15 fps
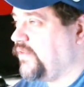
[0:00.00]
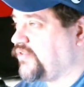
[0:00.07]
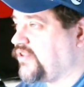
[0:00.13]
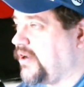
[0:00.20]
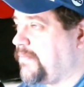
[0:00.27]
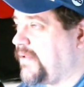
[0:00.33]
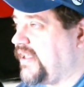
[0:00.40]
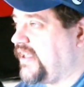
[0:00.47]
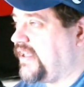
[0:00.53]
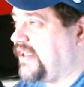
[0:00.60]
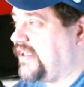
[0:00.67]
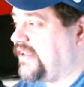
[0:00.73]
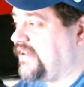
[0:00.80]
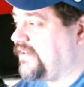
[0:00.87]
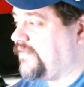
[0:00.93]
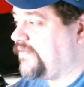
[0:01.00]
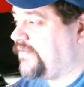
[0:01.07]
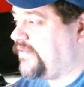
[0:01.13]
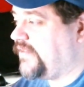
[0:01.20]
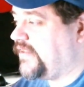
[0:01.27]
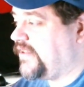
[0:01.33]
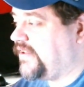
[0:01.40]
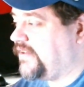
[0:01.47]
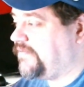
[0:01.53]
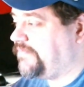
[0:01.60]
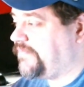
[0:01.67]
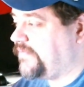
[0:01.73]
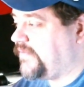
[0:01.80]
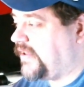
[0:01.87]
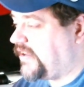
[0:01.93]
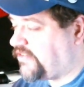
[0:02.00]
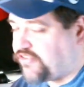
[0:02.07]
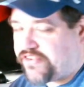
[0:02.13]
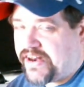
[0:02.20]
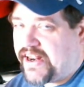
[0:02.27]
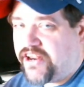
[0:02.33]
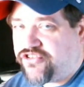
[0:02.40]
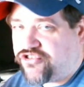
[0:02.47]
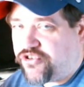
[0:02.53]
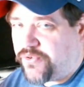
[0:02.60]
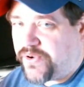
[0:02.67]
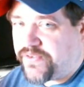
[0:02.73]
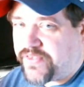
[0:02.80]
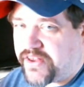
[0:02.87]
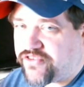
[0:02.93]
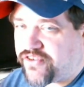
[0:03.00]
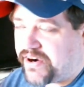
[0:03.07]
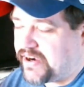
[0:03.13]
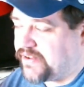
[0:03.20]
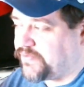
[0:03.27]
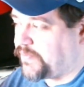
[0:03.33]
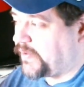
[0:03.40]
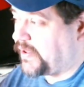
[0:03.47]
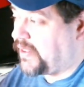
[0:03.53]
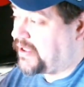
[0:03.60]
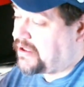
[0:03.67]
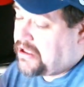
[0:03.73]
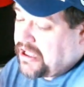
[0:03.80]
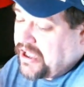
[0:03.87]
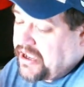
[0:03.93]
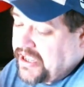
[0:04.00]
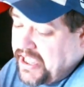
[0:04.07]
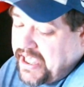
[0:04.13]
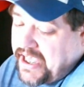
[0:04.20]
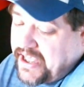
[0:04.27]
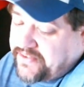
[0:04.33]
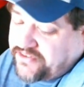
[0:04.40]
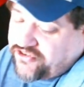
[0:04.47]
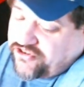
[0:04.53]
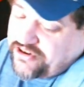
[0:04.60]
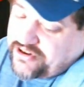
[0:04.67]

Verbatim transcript: It was going to be uh, just an issue if they tried to be like, oh, yeah, it's a